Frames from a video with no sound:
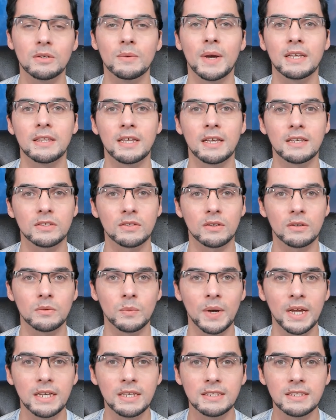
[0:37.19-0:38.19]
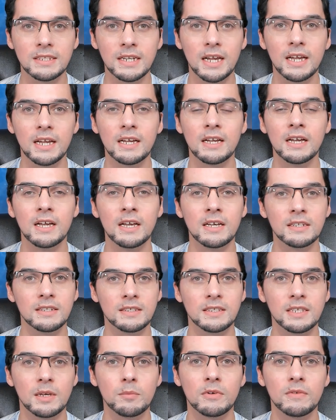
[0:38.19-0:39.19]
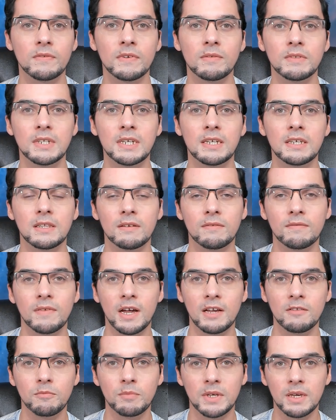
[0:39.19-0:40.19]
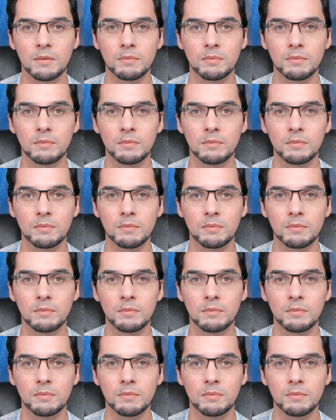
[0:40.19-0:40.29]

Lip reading: and that's on Wednesday, December 15th at 5 p.m.